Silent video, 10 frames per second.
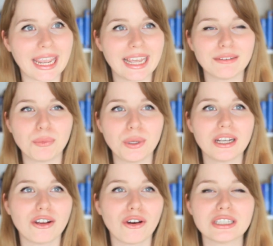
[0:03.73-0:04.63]
and
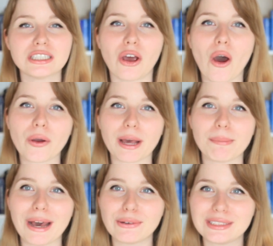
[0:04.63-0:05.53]
we're gonna talk
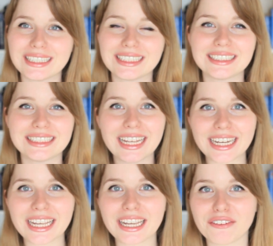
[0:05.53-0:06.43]
about
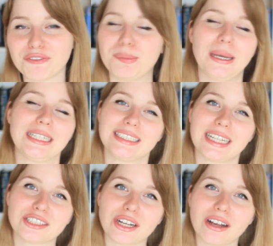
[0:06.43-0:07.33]
Zenith by
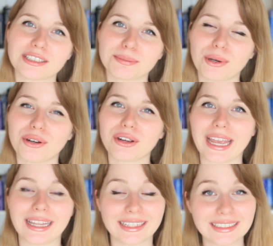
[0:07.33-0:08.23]
Sasha Alsberg
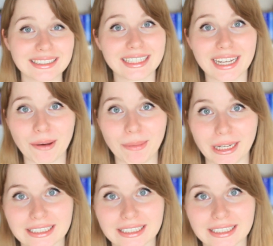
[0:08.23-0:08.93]
and Lindsay Cummings.